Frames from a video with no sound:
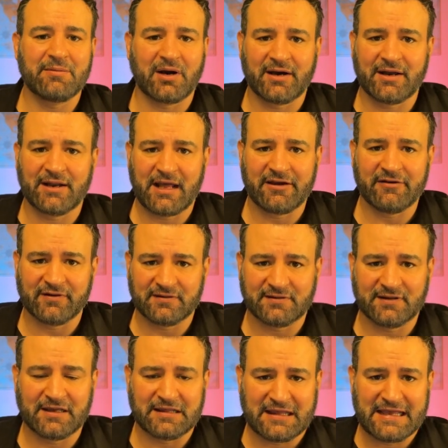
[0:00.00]
on
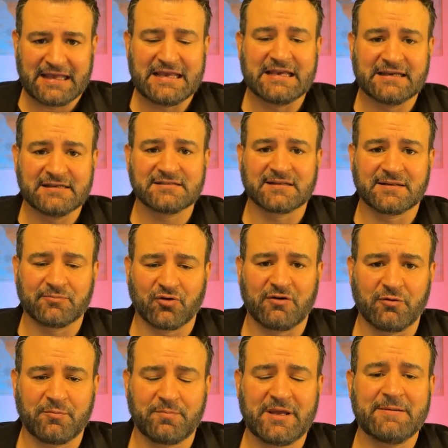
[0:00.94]
everything. He is the brand.
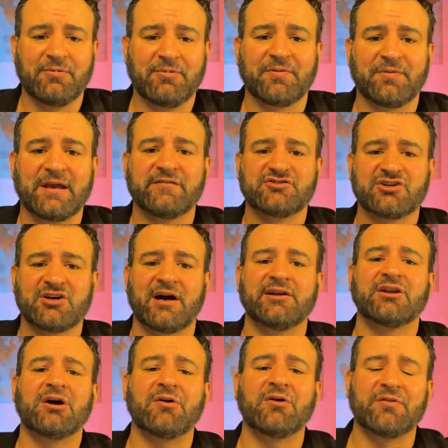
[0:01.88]
When people think of John
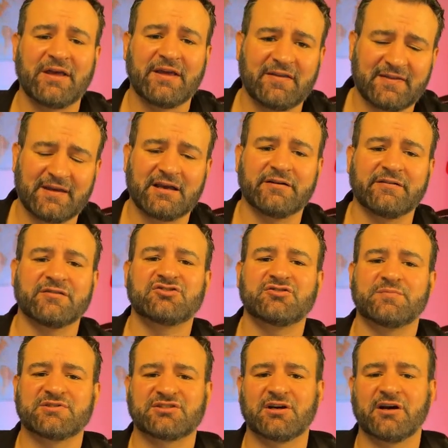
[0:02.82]
Doe, they think of a
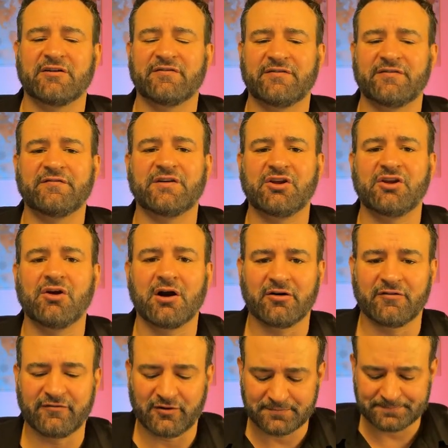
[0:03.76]
superstar
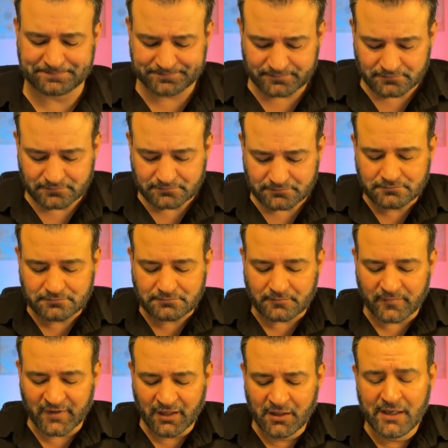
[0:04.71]
videographer.
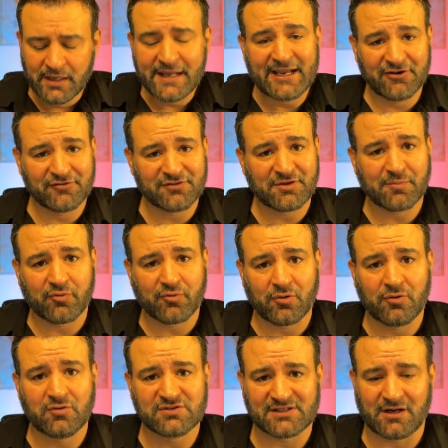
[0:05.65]
Here are the
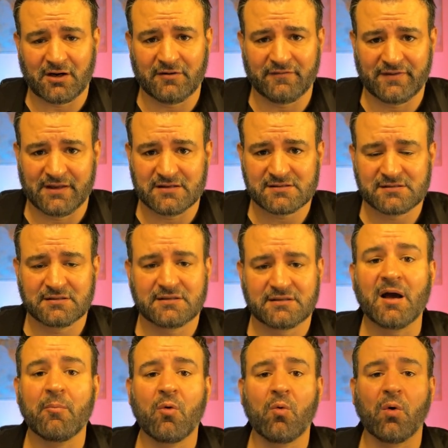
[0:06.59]
pros of this.
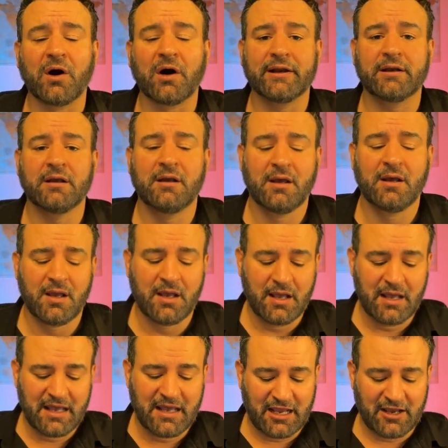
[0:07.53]
Number one,
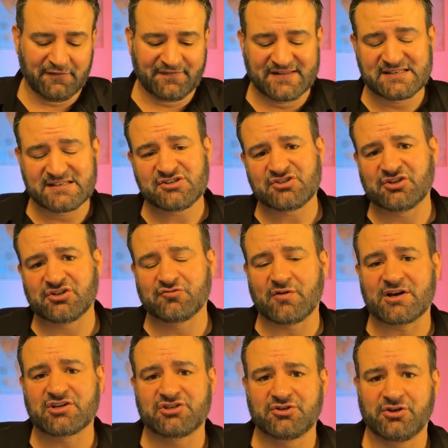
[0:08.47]
if this is the
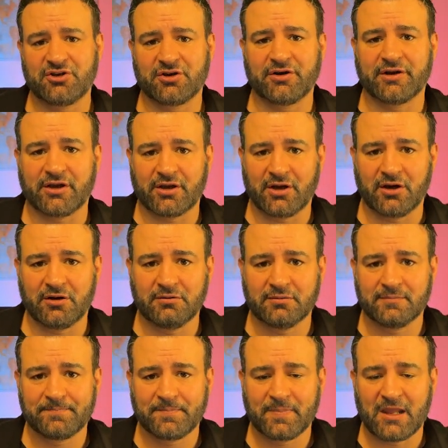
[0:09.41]
direction you're going to go,
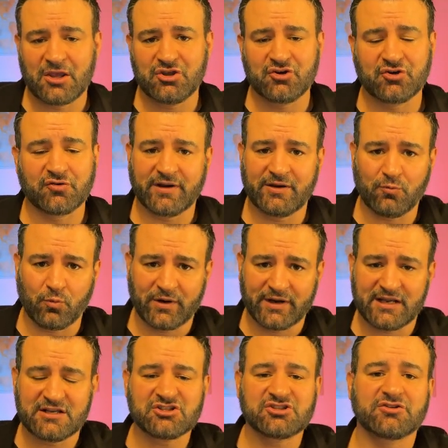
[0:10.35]
you create one
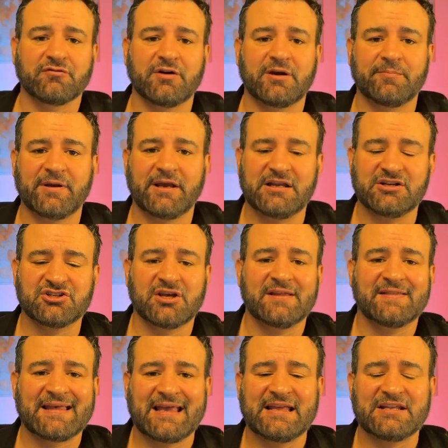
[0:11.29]
Instagram page.
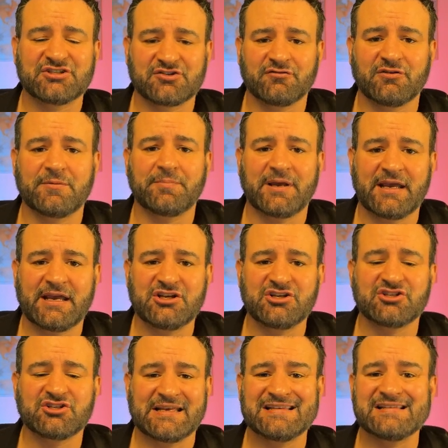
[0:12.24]
That Instagram
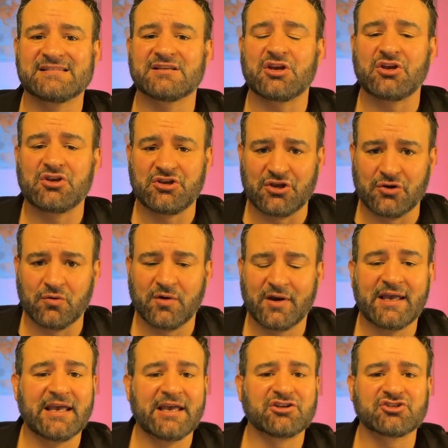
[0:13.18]
page is you.
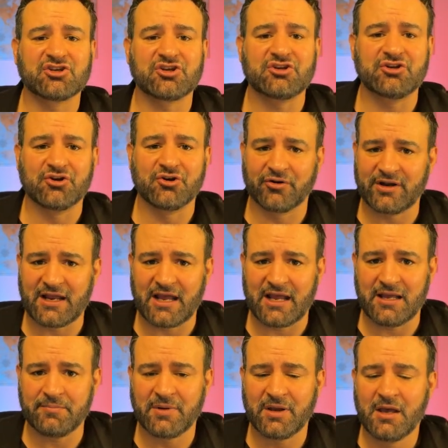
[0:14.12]
It's your
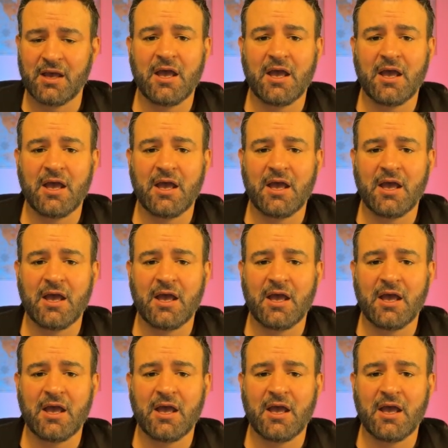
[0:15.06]
name.